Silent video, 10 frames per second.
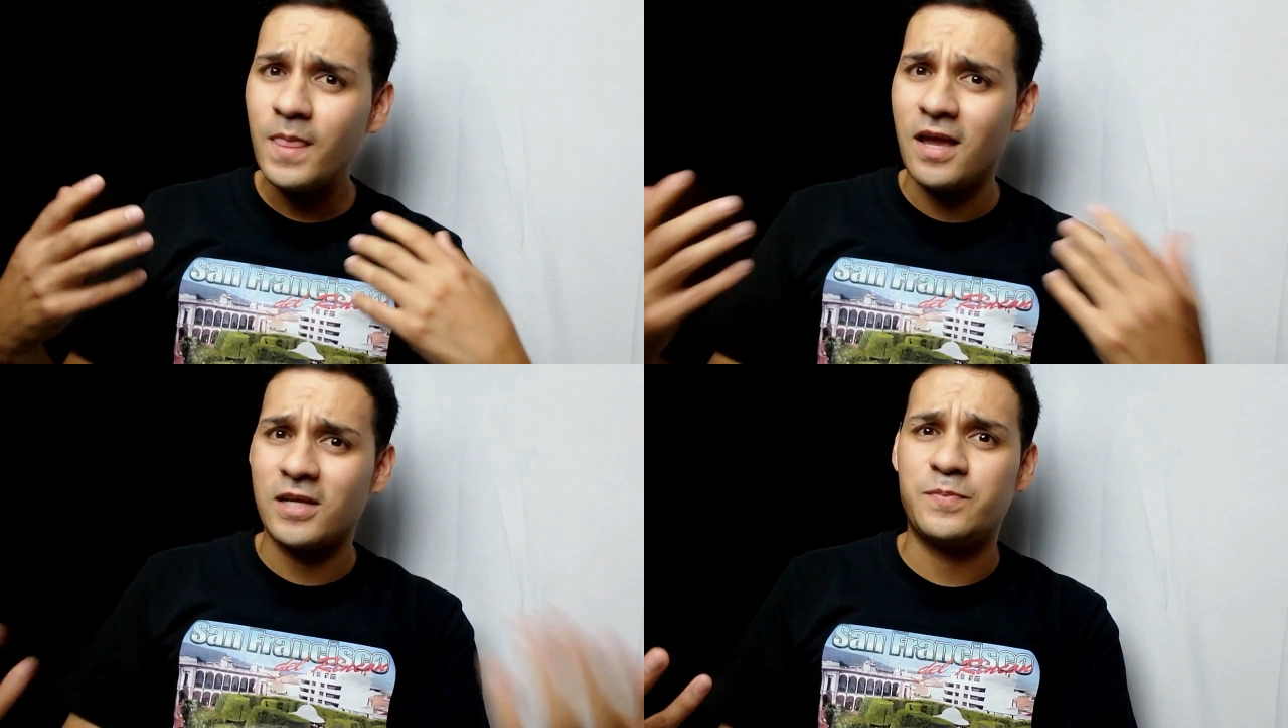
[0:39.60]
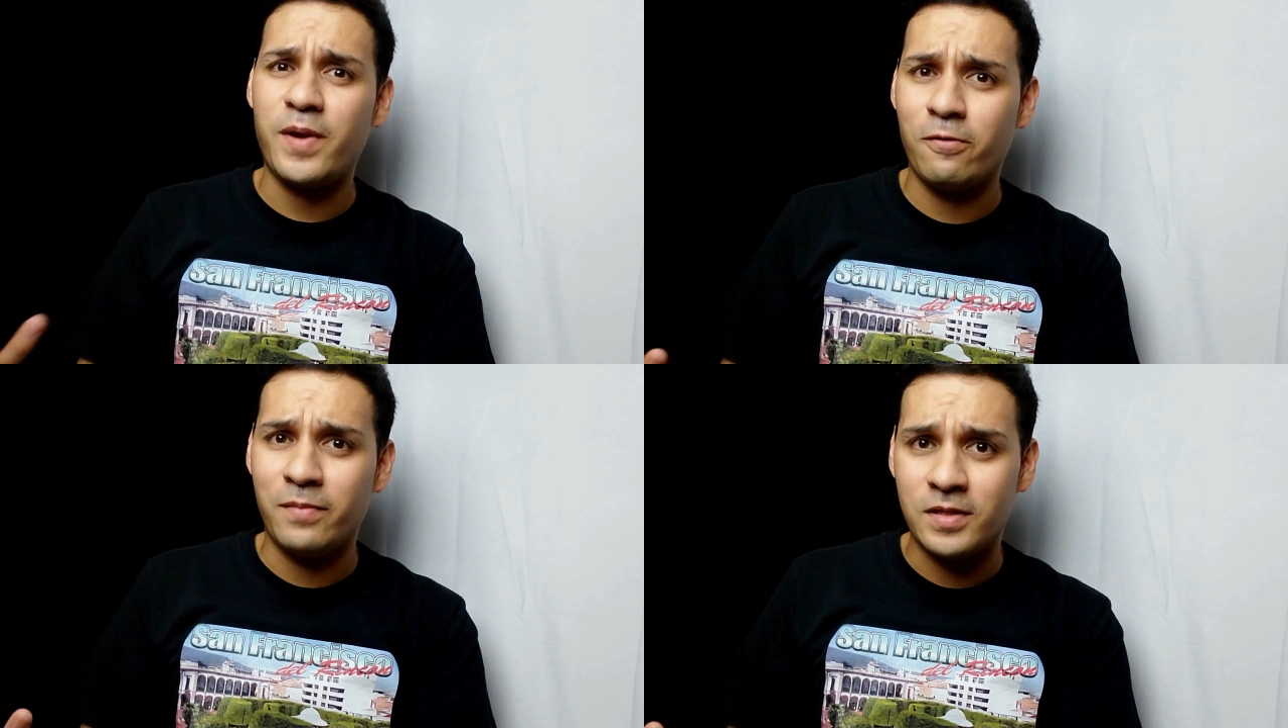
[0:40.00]

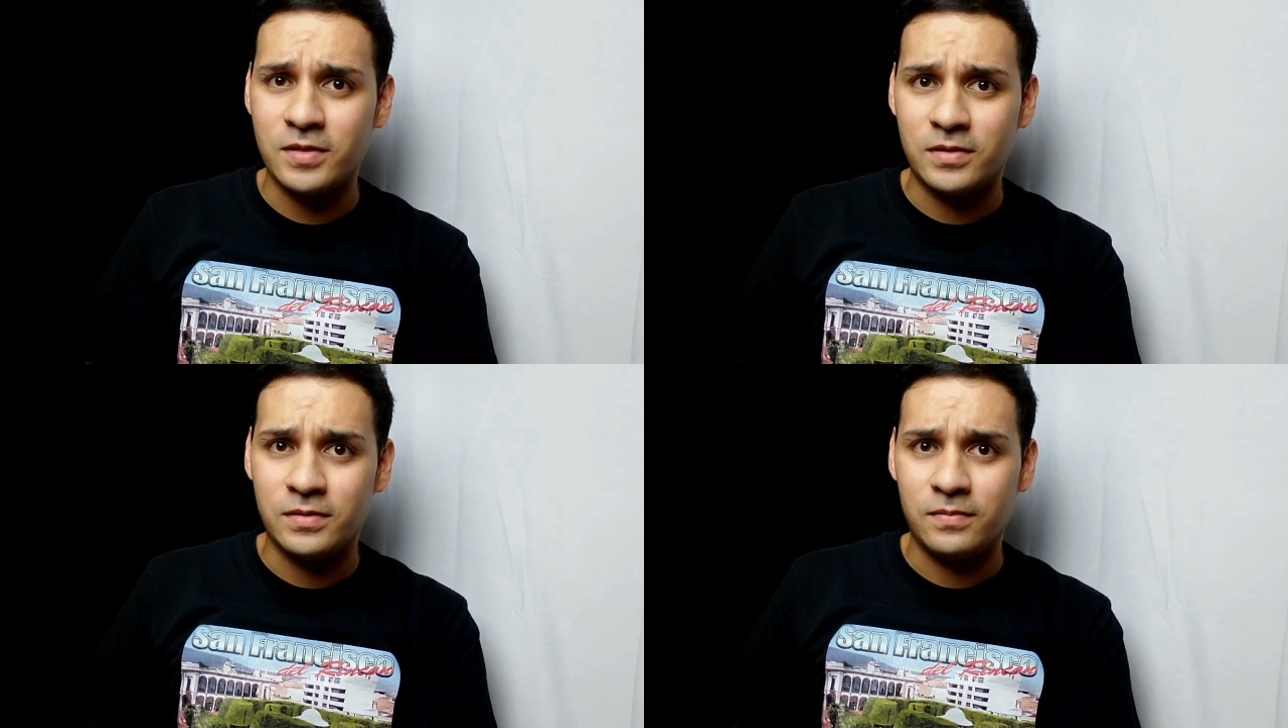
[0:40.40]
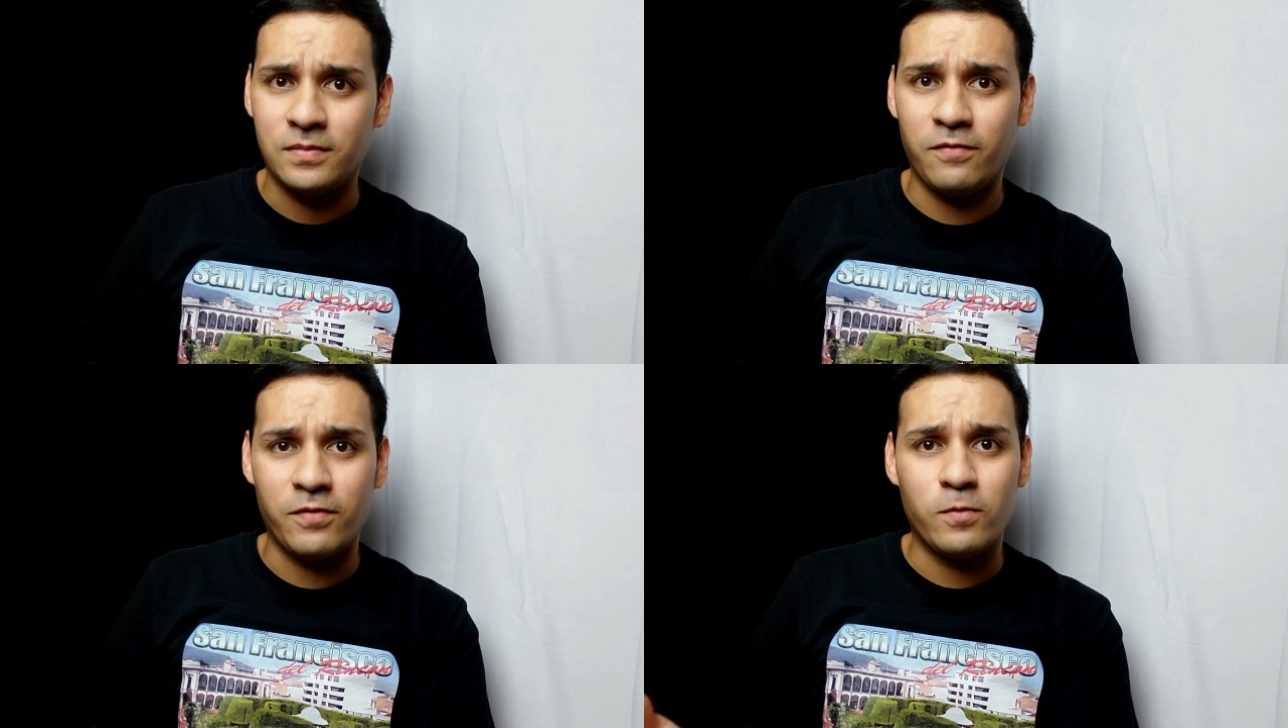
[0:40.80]
experiments,
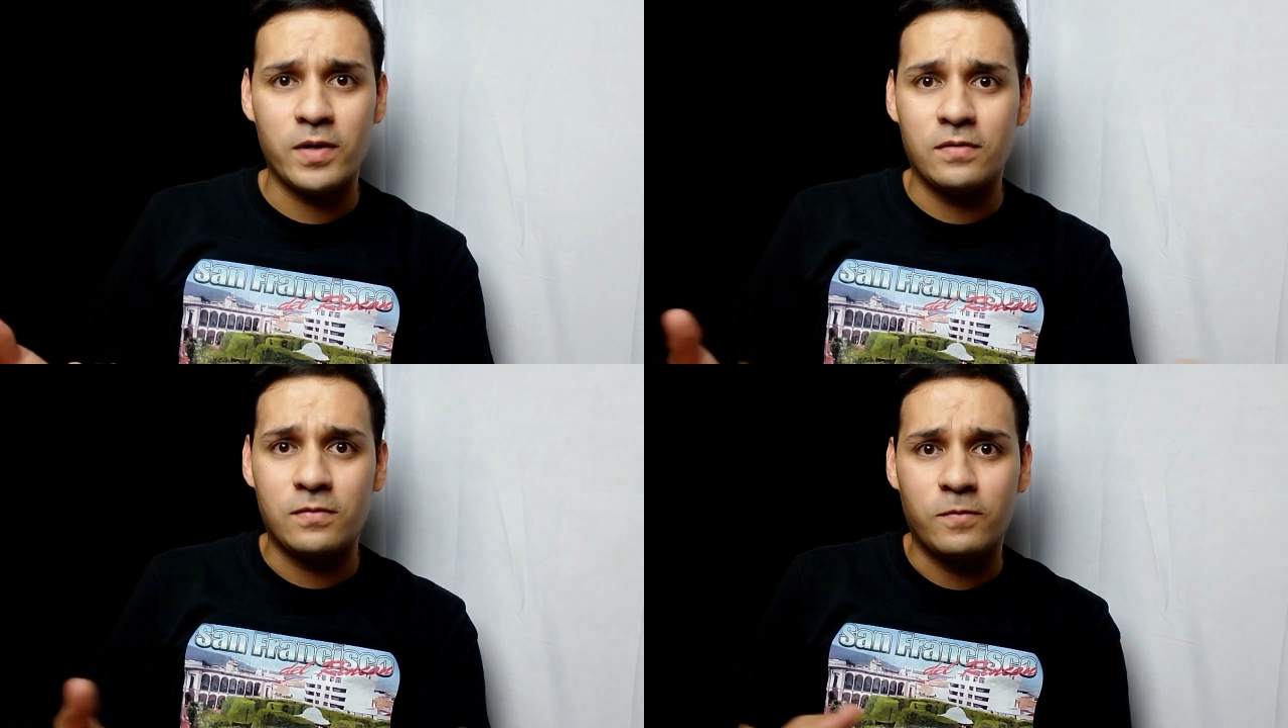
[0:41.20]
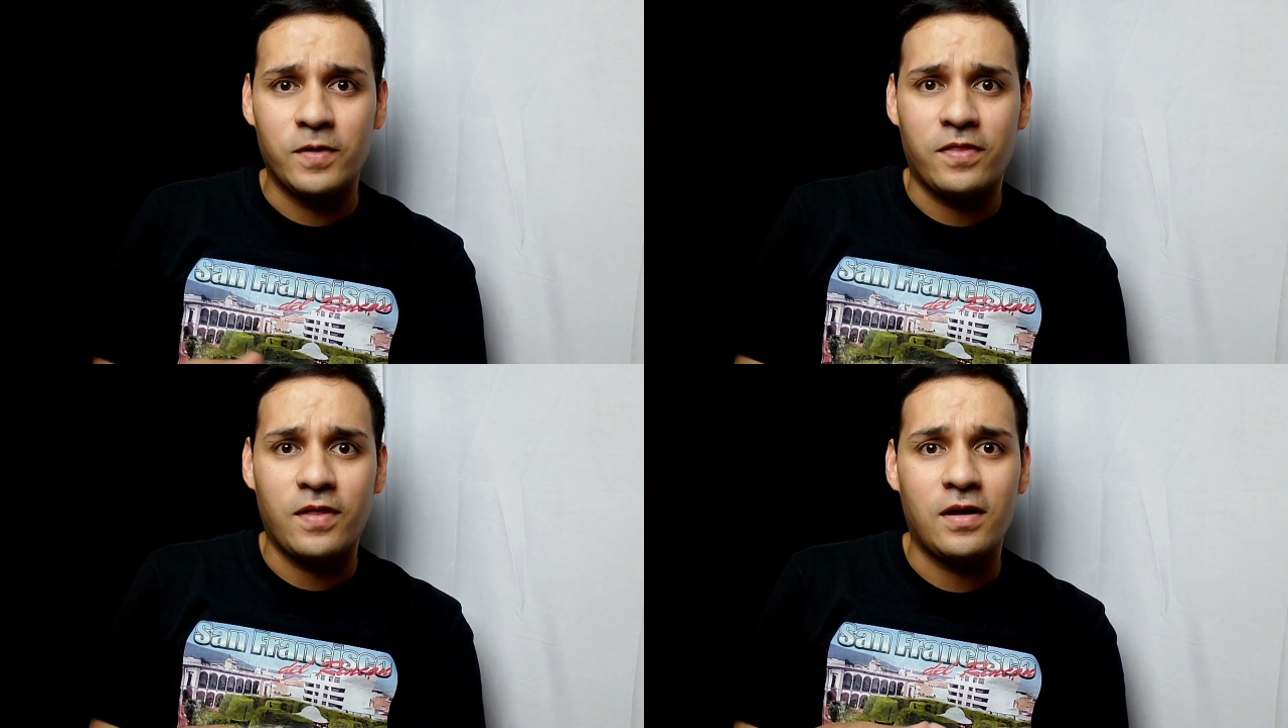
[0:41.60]
if you will,
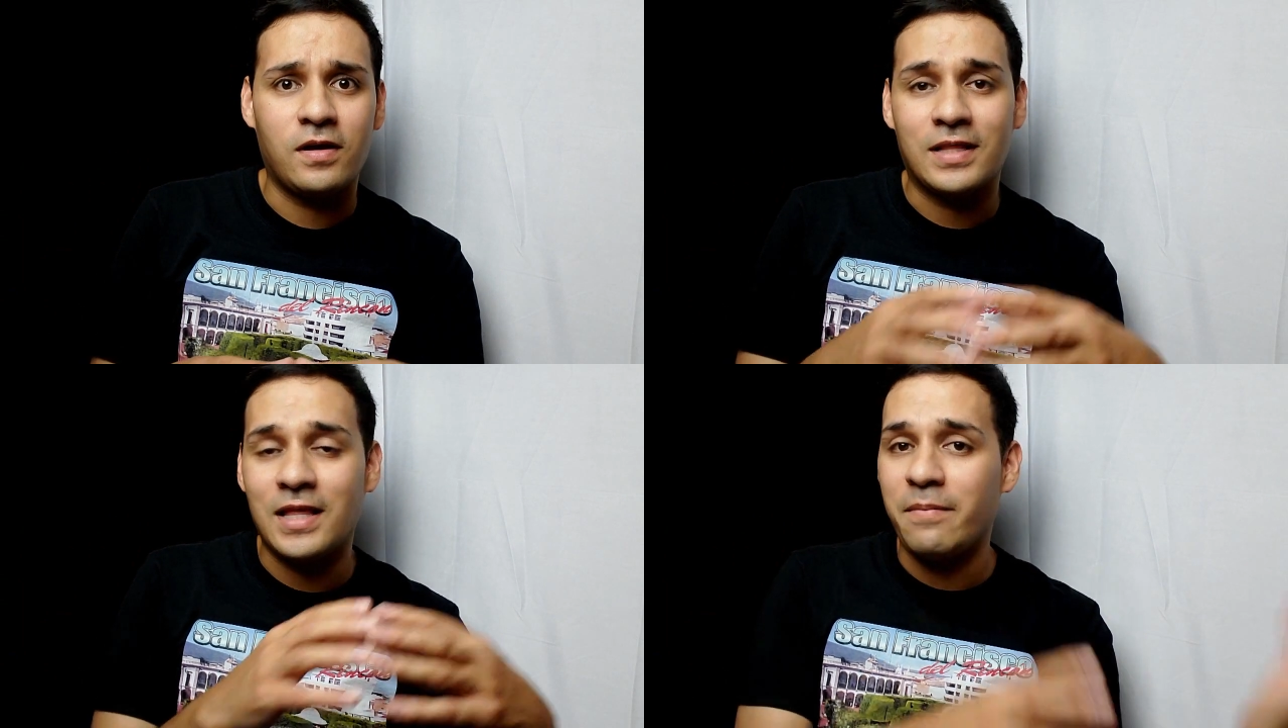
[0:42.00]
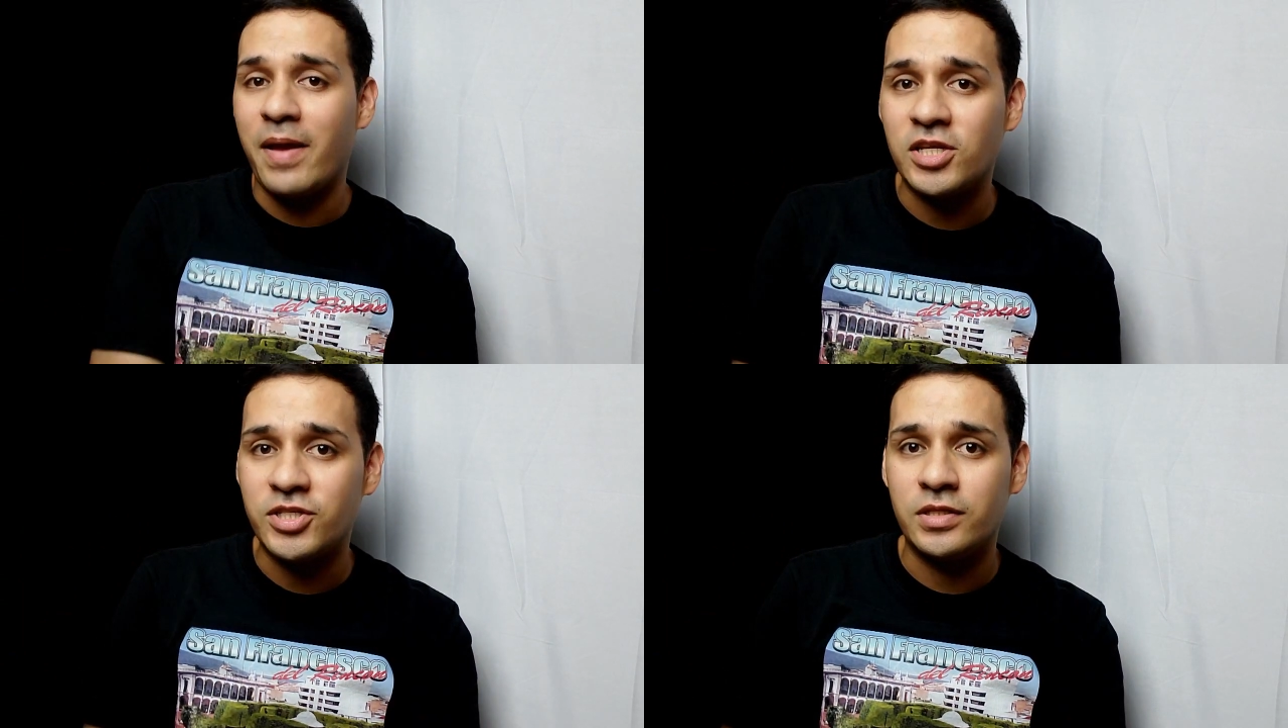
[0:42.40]
with
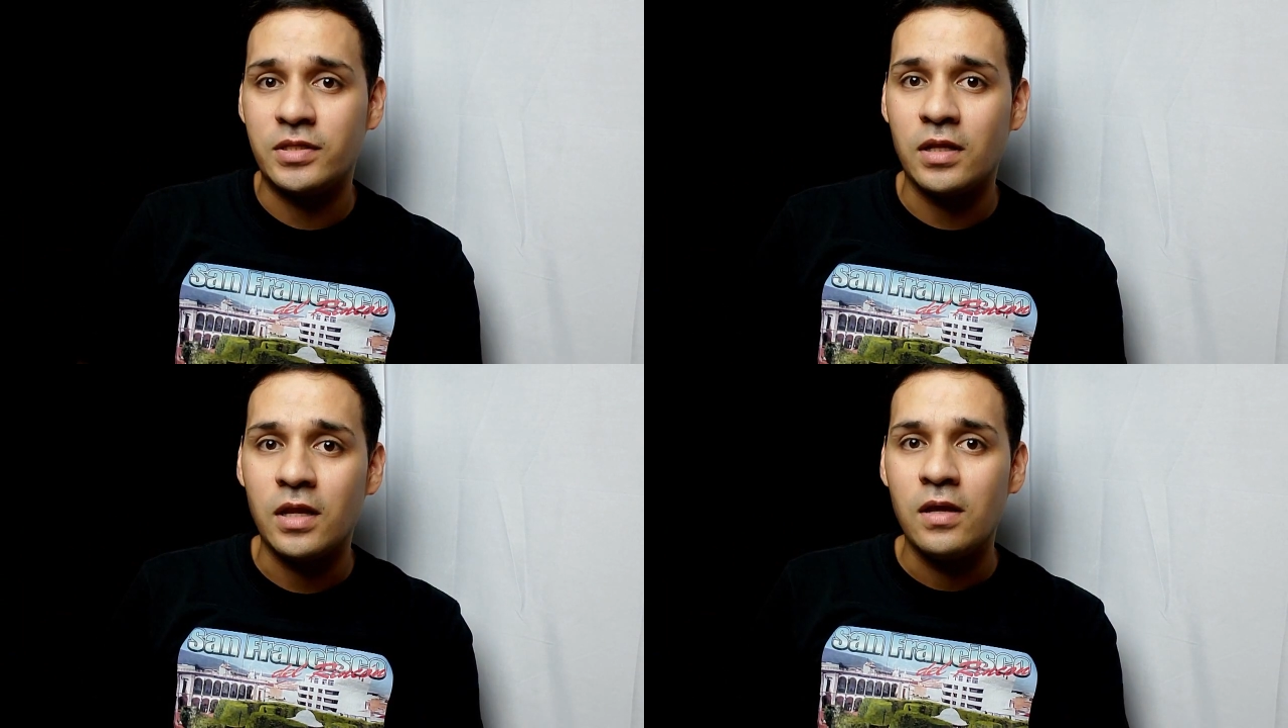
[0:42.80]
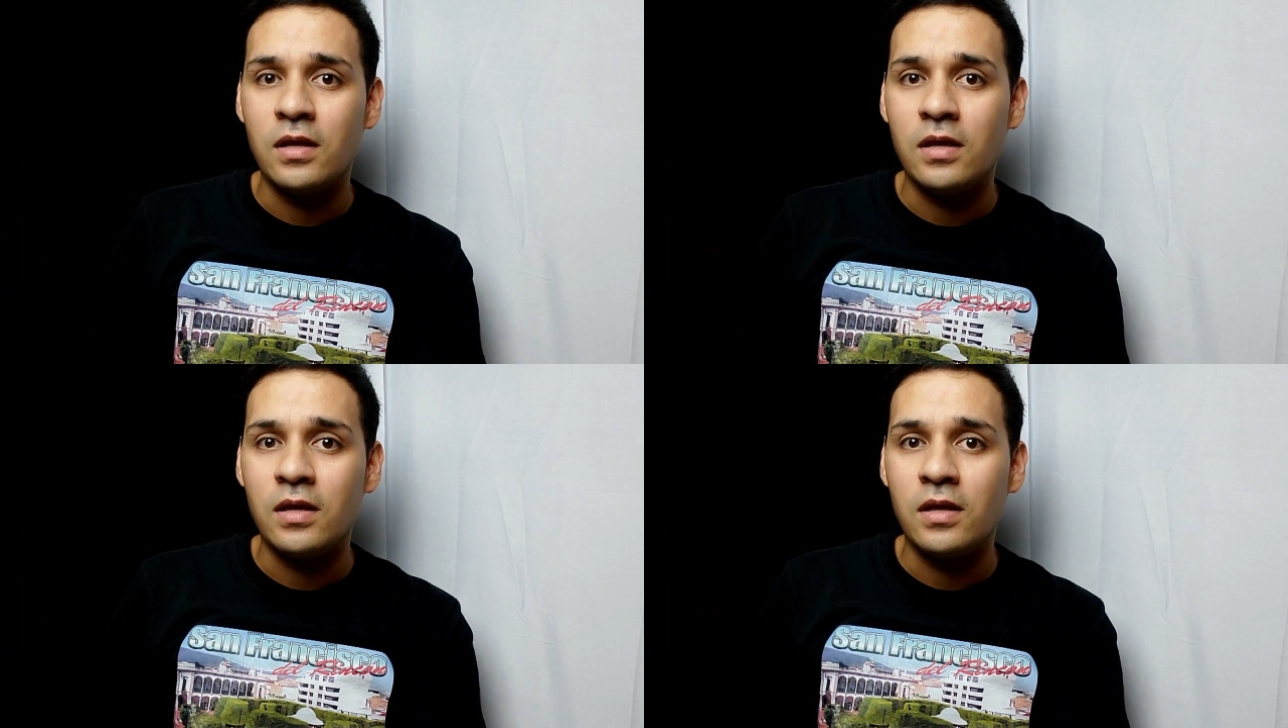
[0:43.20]
claymation,